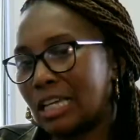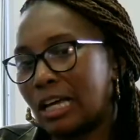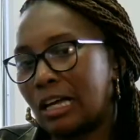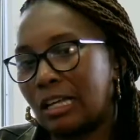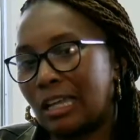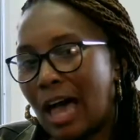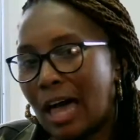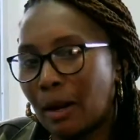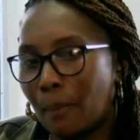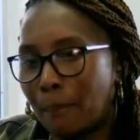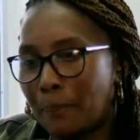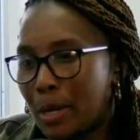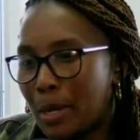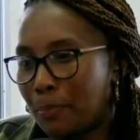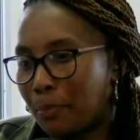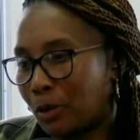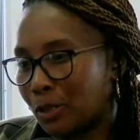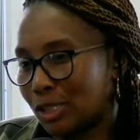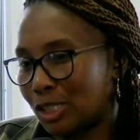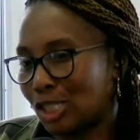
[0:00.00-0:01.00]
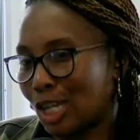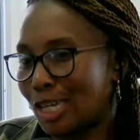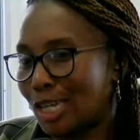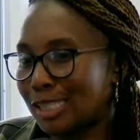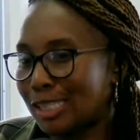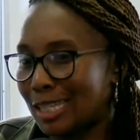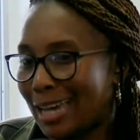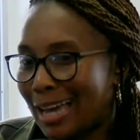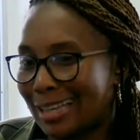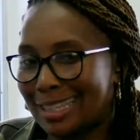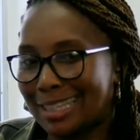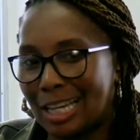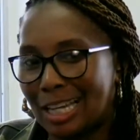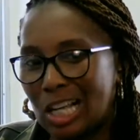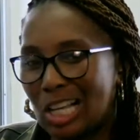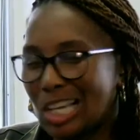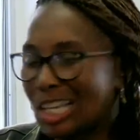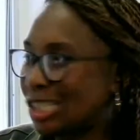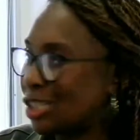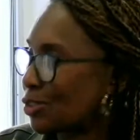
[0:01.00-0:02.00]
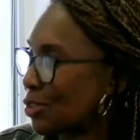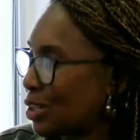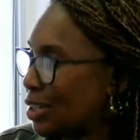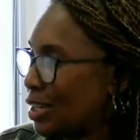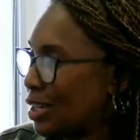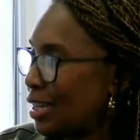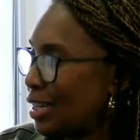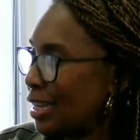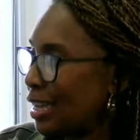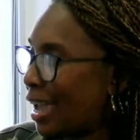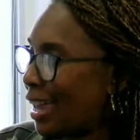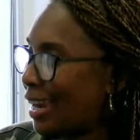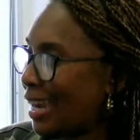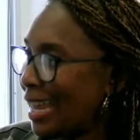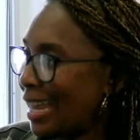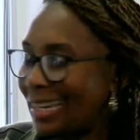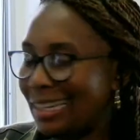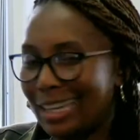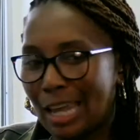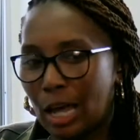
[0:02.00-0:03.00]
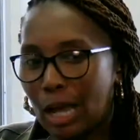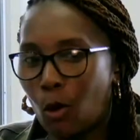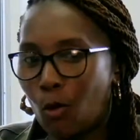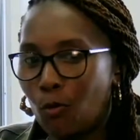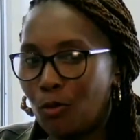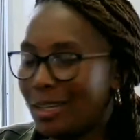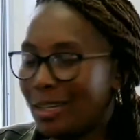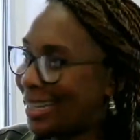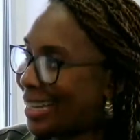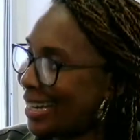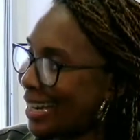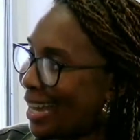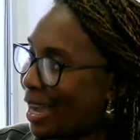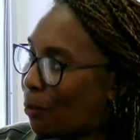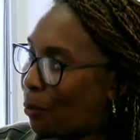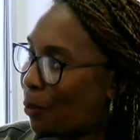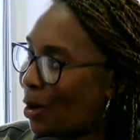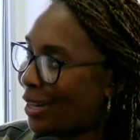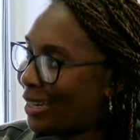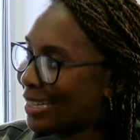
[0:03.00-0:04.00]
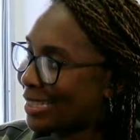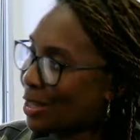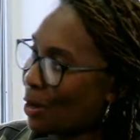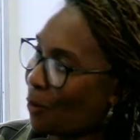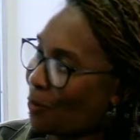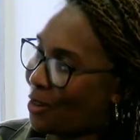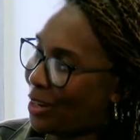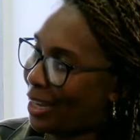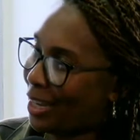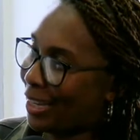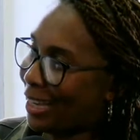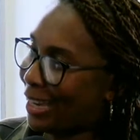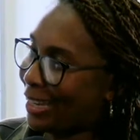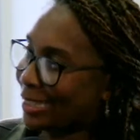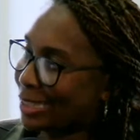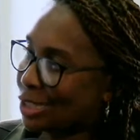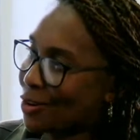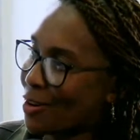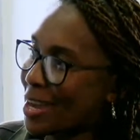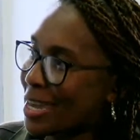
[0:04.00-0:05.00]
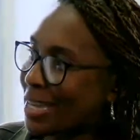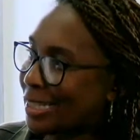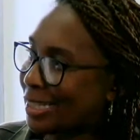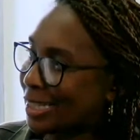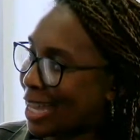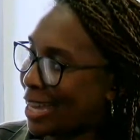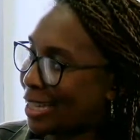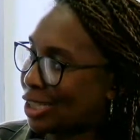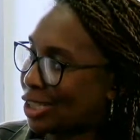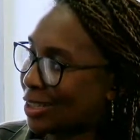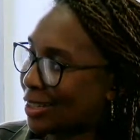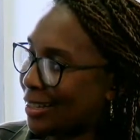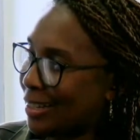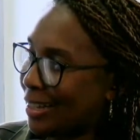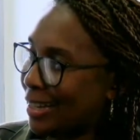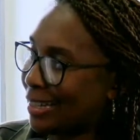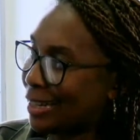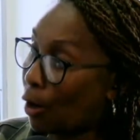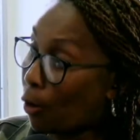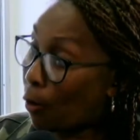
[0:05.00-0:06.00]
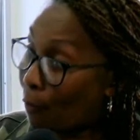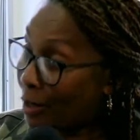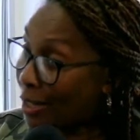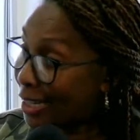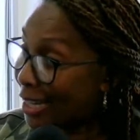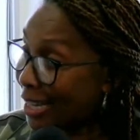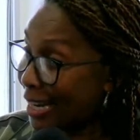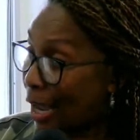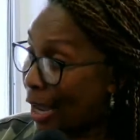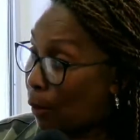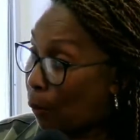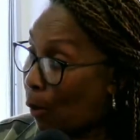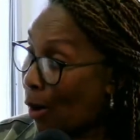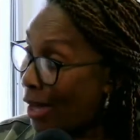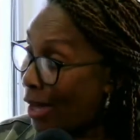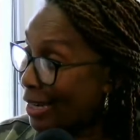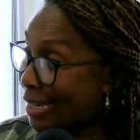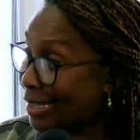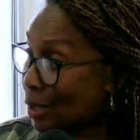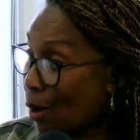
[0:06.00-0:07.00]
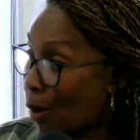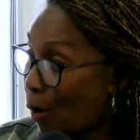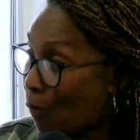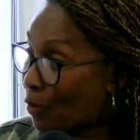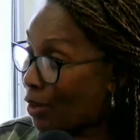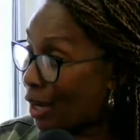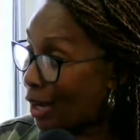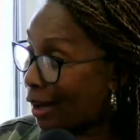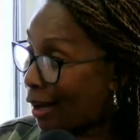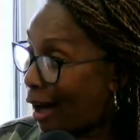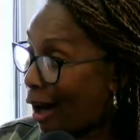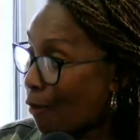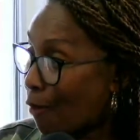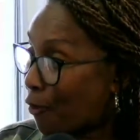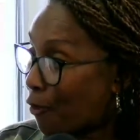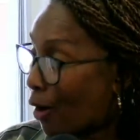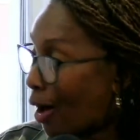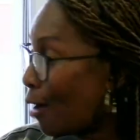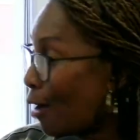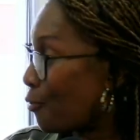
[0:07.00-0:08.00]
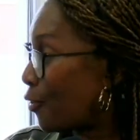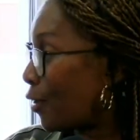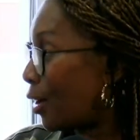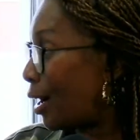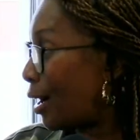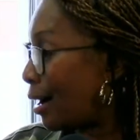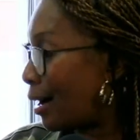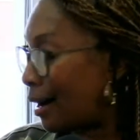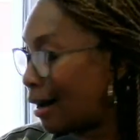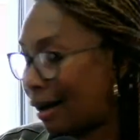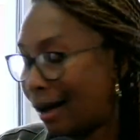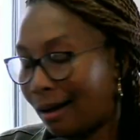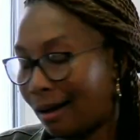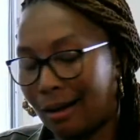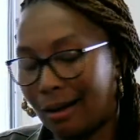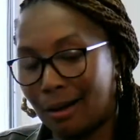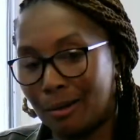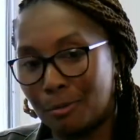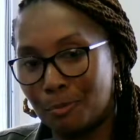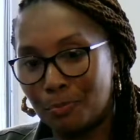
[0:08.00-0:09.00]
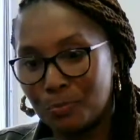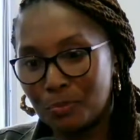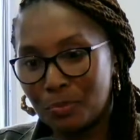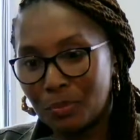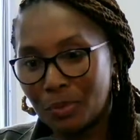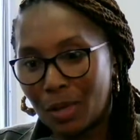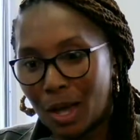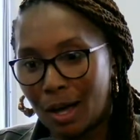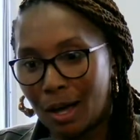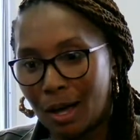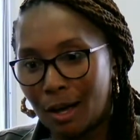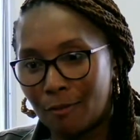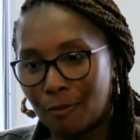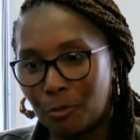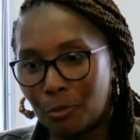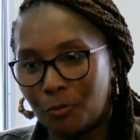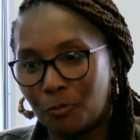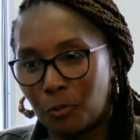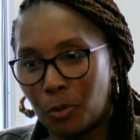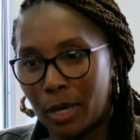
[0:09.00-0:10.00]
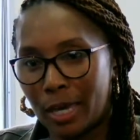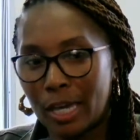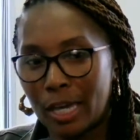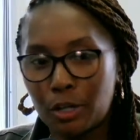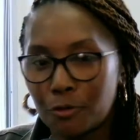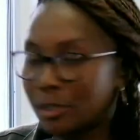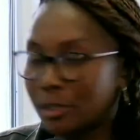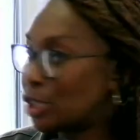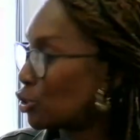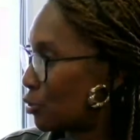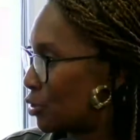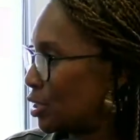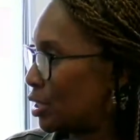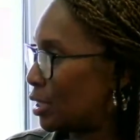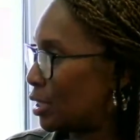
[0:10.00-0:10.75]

a lot of people are chasing after the 100, and they overlooking that one that's over there at the train station. They're overlooking that one that's over there off of Hickory Street.